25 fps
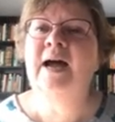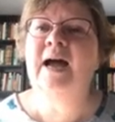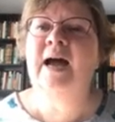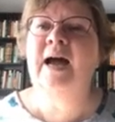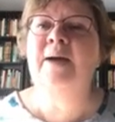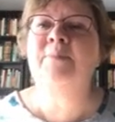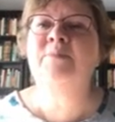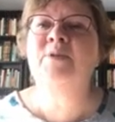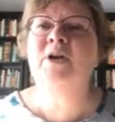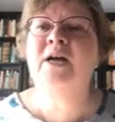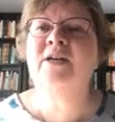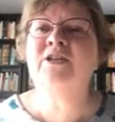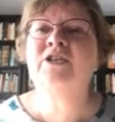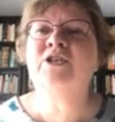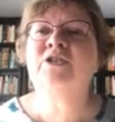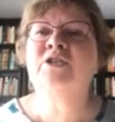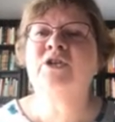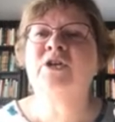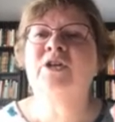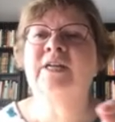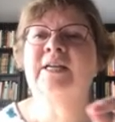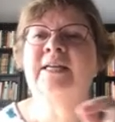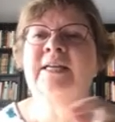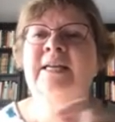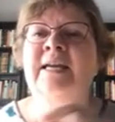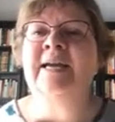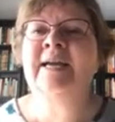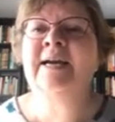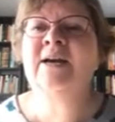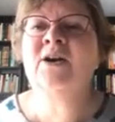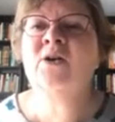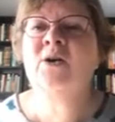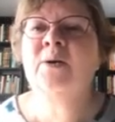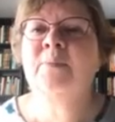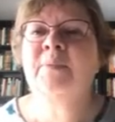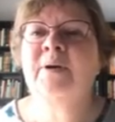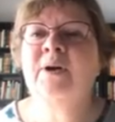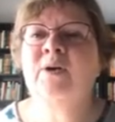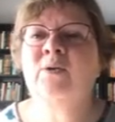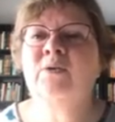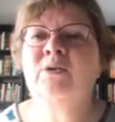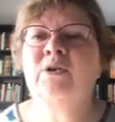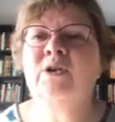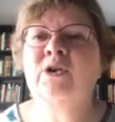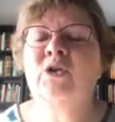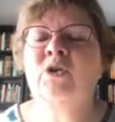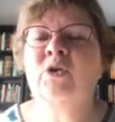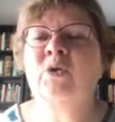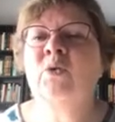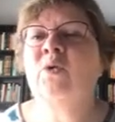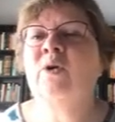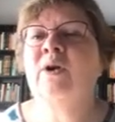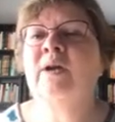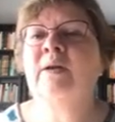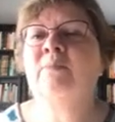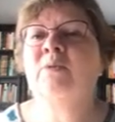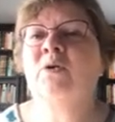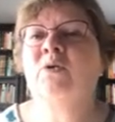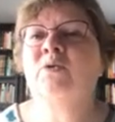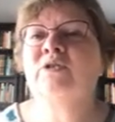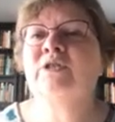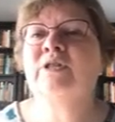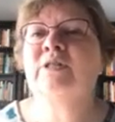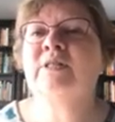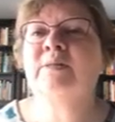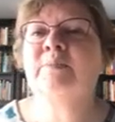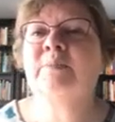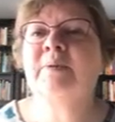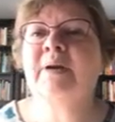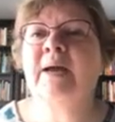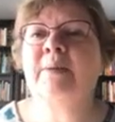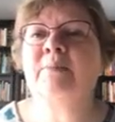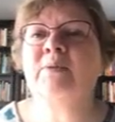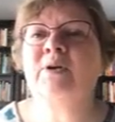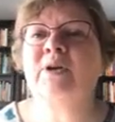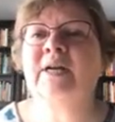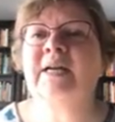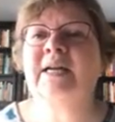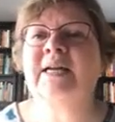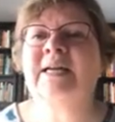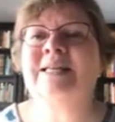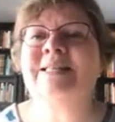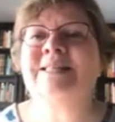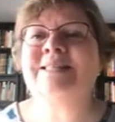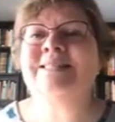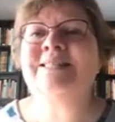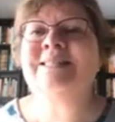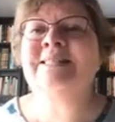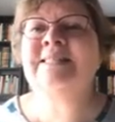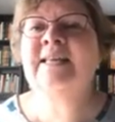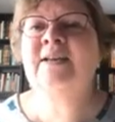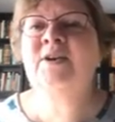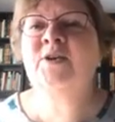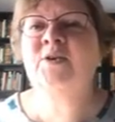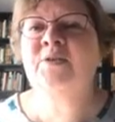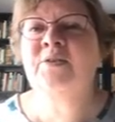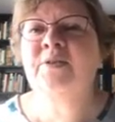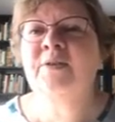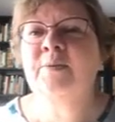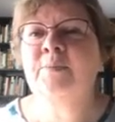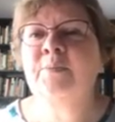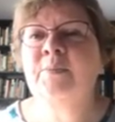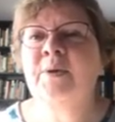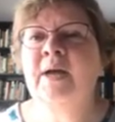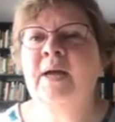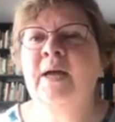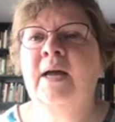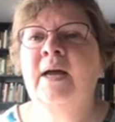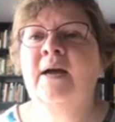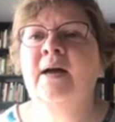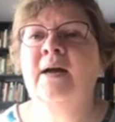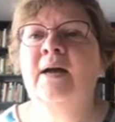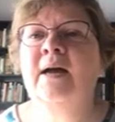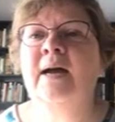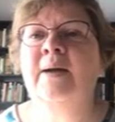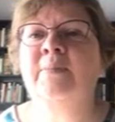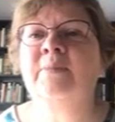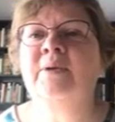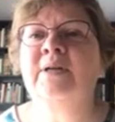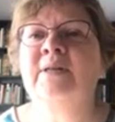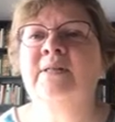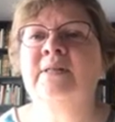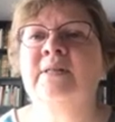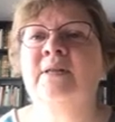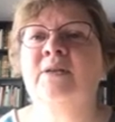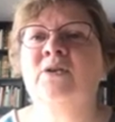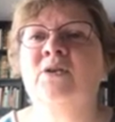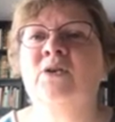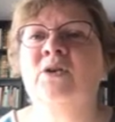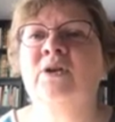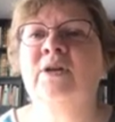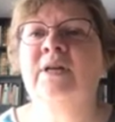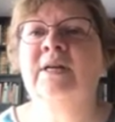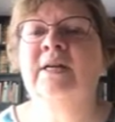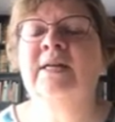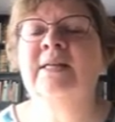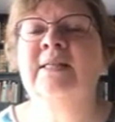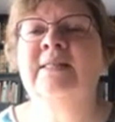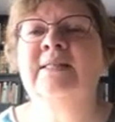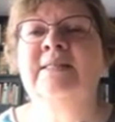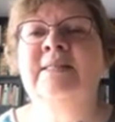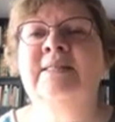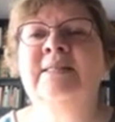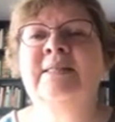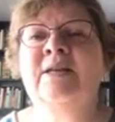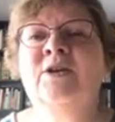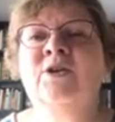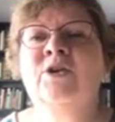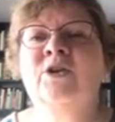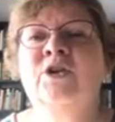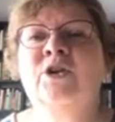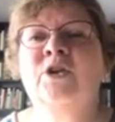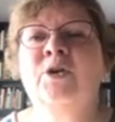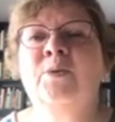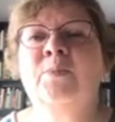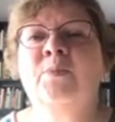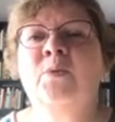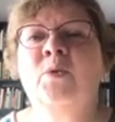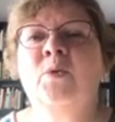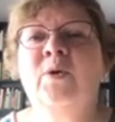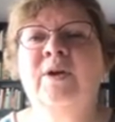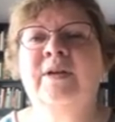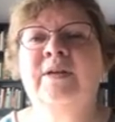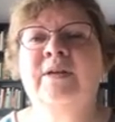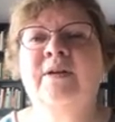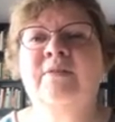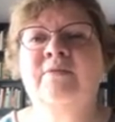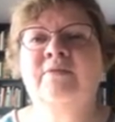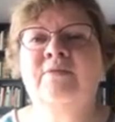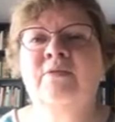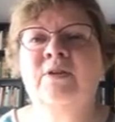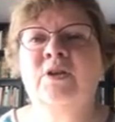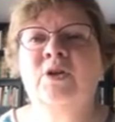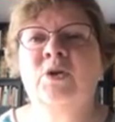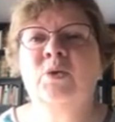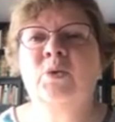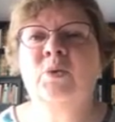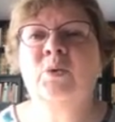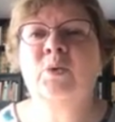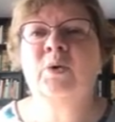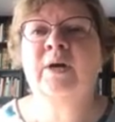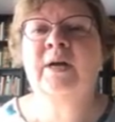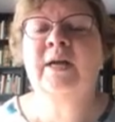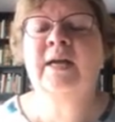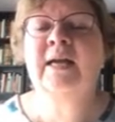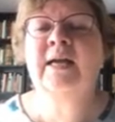I'm not just going to care about your emotions, but I'm going to consider them. I'm going to consider your point of view.